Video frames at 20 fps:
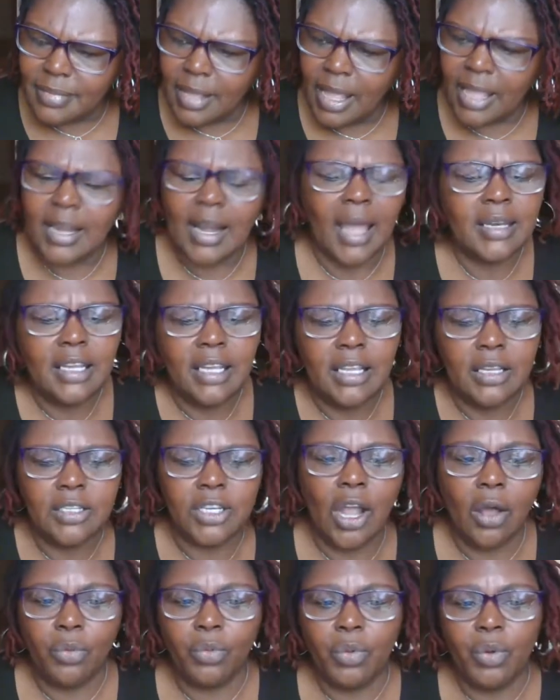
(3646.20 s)
And I need
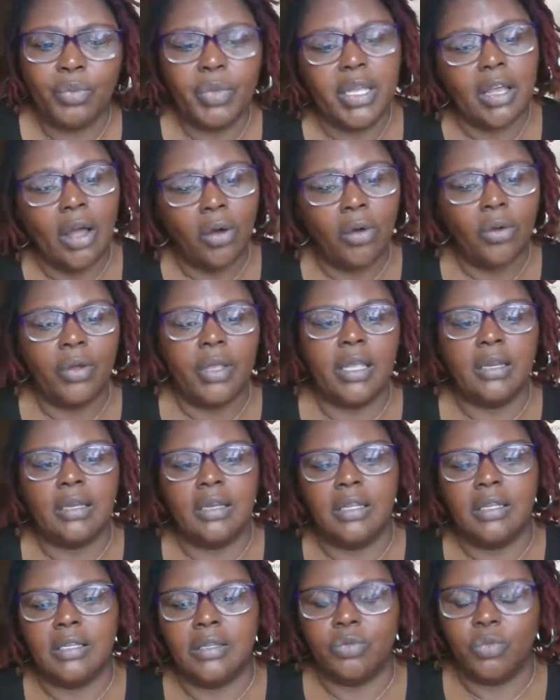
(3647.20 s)
y'all, when we go in
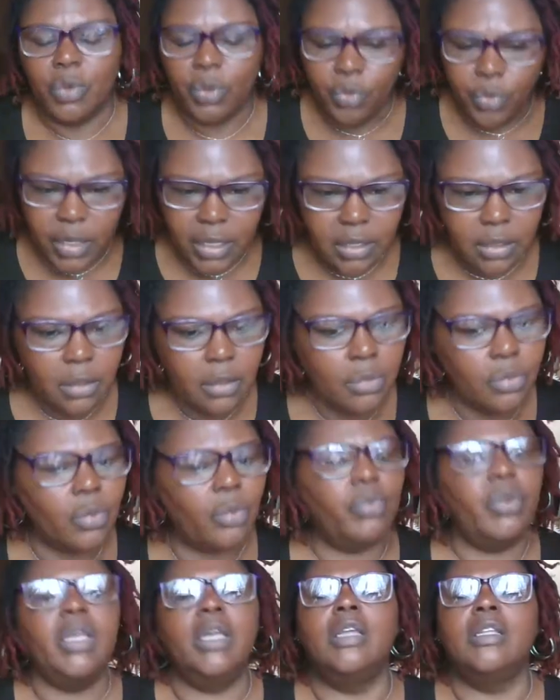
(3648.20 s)
this, when we
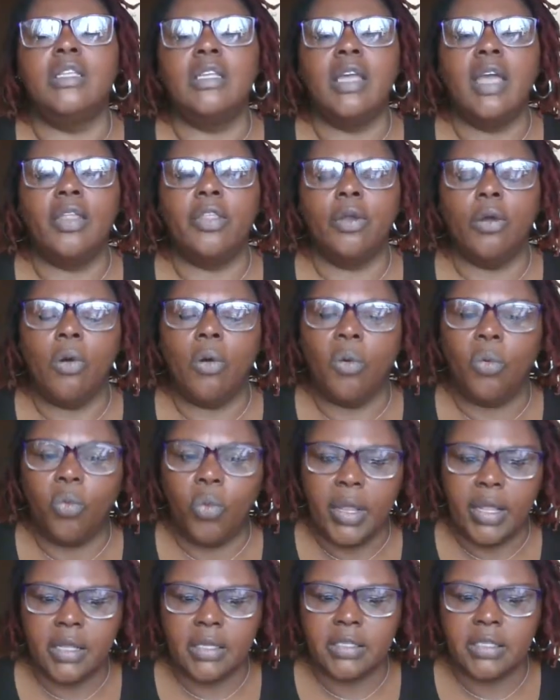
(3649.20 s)
when we get together on
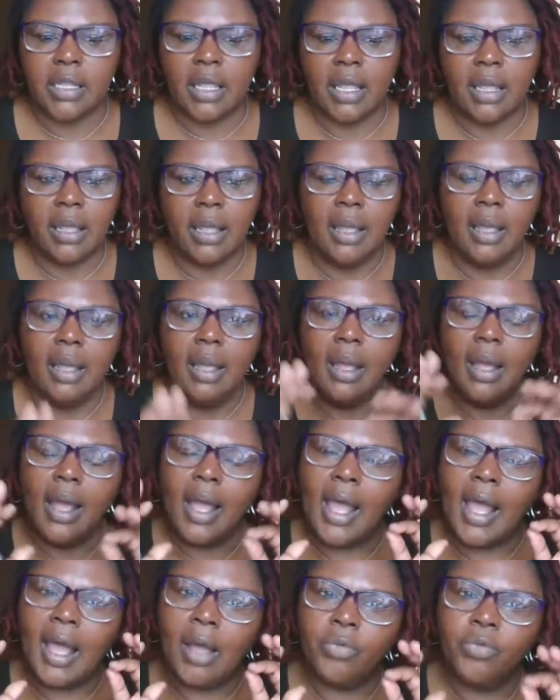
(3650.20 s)
Wednesday,
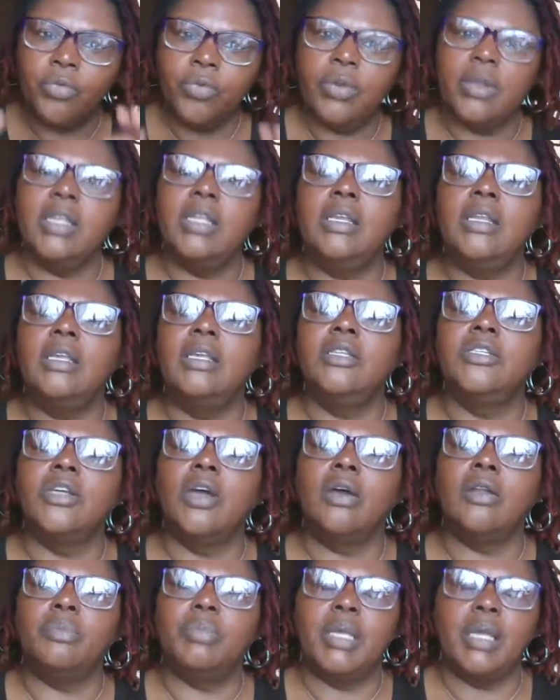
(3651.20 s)
I really need
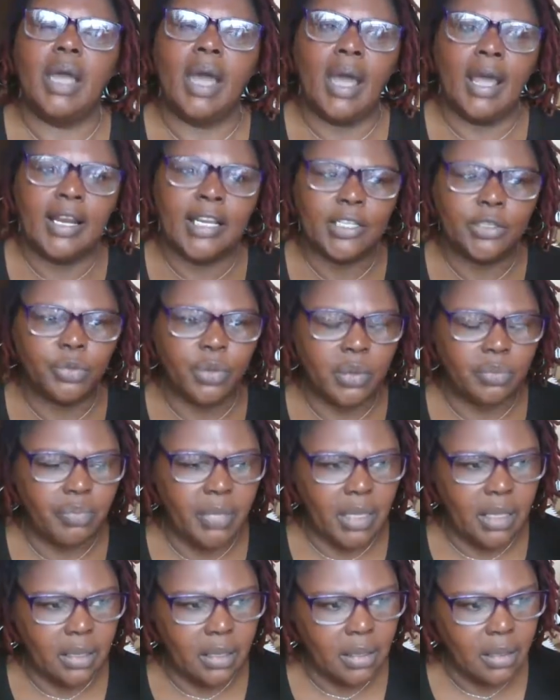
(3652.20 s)
y'all to be honest with
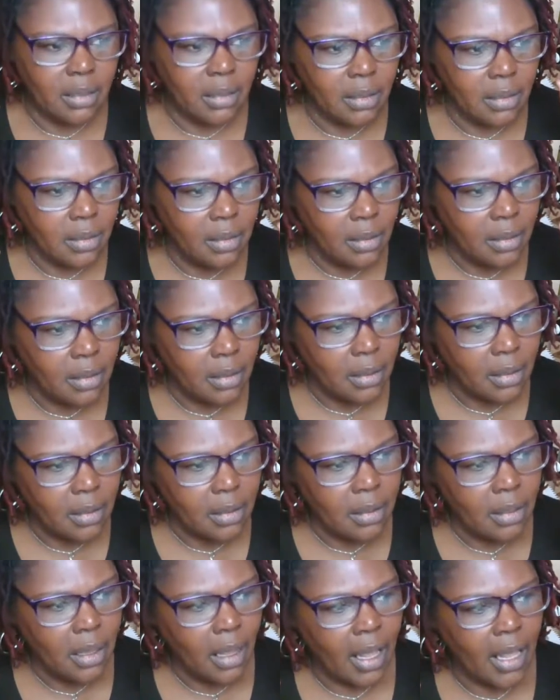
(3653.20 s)
me
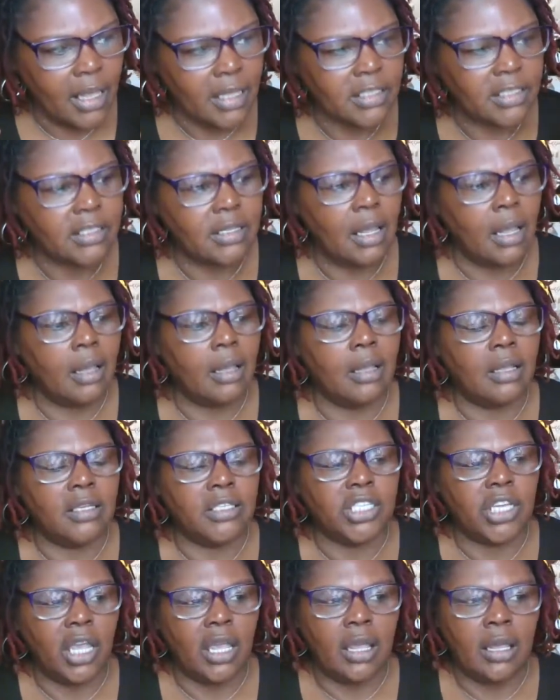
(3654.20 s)
and say,
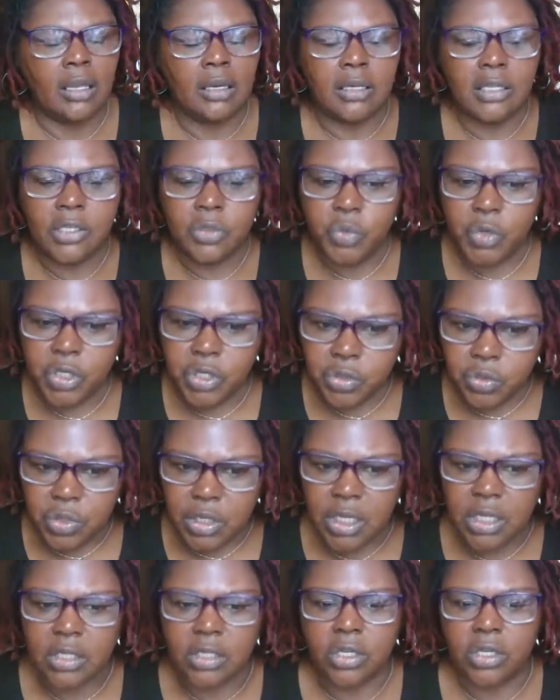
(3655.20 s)
Jay, this is what you
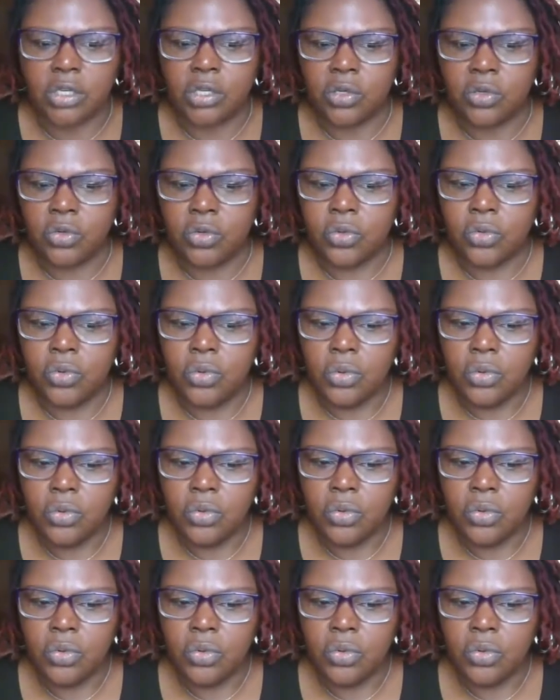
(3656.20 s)
need to do.